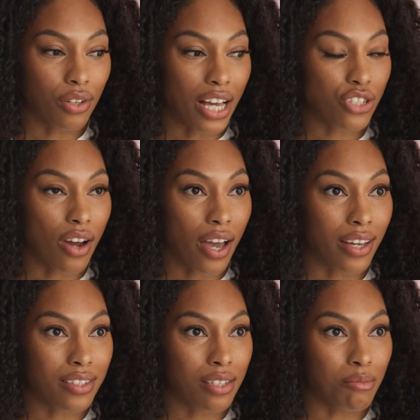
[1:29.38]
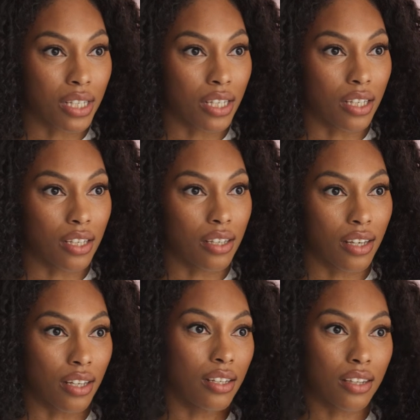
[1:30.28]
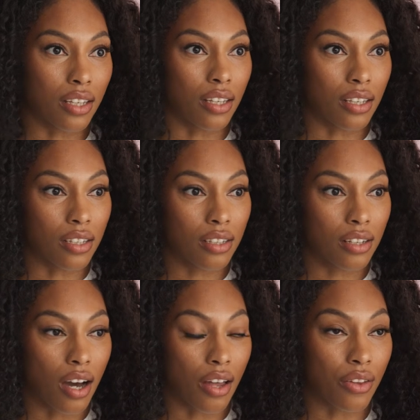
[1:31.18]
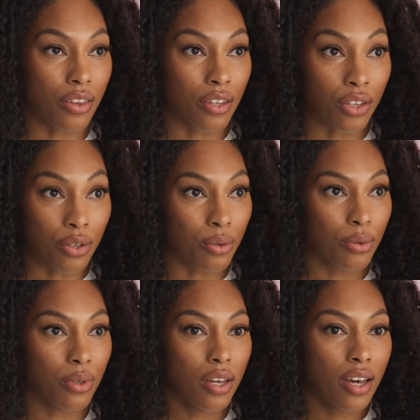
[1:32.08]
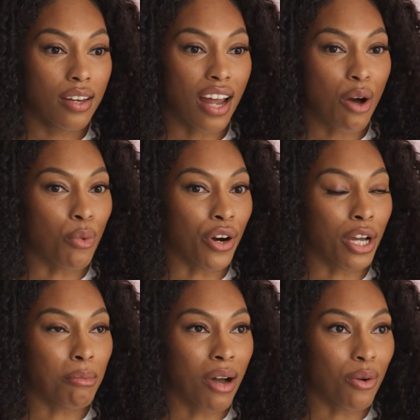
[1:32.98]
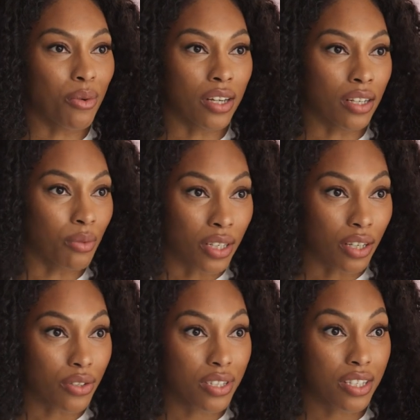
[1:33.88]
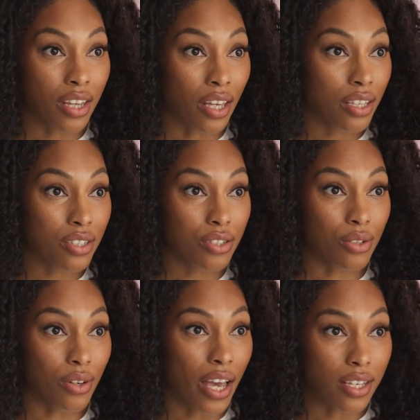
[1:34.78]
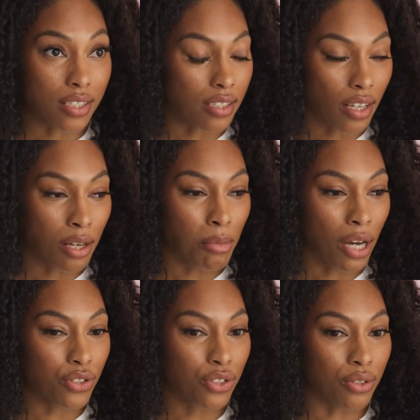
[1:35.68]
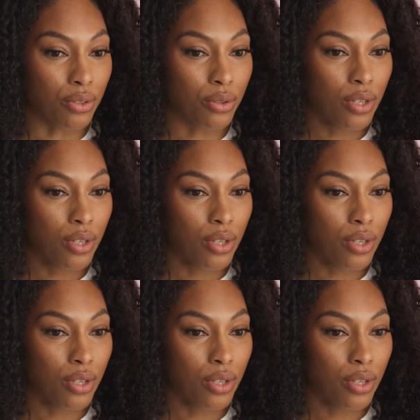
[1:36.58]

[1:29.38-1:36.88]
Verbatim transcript: not trying to be anything other than you not worrying about what anyone else thinks or has to say about you.